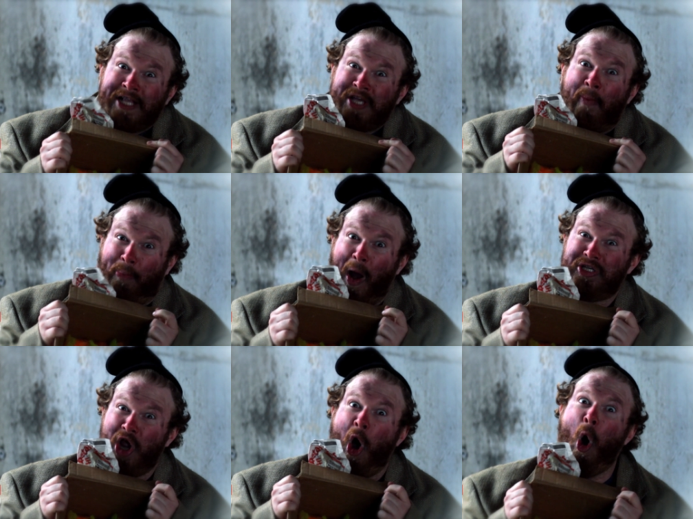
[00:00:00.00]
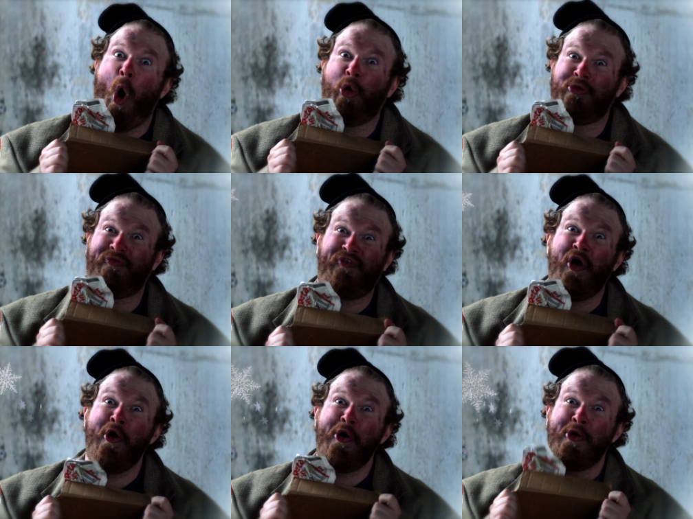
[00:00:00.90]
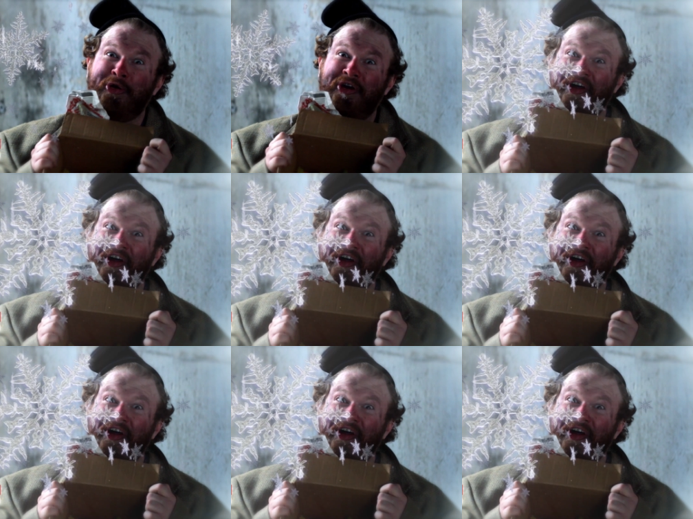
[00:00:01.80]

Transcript: it's a bunch of old food.